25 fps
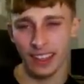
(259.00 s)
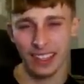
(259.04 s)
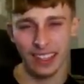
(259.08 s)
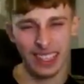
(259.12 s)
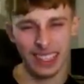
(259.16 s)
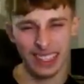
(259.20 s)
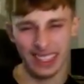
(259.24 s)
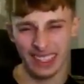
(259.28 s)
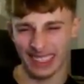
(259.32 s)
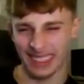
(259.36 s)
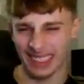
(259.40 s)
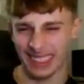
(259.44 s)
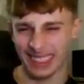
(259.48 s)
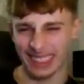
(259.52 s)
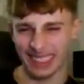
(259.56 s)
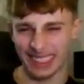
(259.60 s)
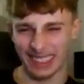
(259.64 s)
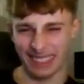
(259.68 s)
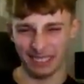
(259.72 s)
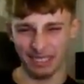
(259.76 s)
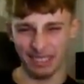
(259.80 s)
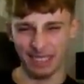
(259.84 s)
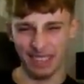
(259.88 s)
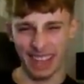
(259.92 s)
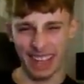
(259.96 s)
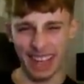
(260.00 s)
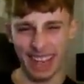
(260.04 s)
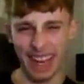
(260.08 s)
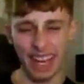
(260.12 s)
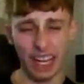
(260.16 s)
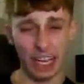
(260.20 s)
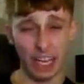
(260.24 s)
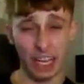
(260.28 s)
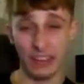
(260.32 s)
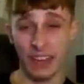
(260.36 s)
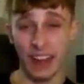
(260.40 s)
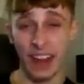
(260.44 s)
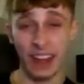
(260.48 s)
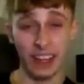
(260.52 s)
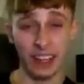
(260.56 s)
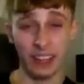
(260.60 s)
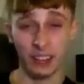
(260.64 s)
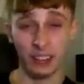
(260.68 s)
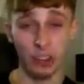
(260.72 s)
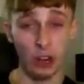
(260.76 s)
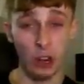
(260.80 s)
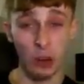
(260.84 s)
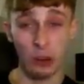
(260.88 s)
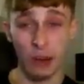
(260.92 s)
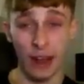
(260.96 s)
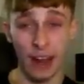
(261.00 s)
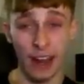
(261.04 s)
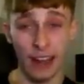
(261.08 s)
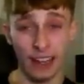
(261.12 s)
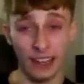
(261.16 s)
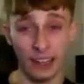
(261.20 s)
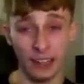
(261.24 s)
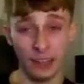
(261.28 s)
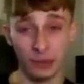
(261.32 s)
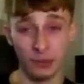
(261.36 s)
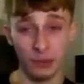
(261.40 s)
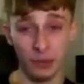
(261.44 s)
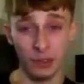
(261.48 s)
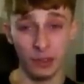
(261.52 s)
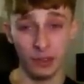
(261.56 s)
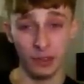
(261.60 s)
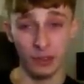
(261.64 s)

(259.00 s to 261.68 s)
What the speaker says: Oh, mate, that could have ended so badly as well.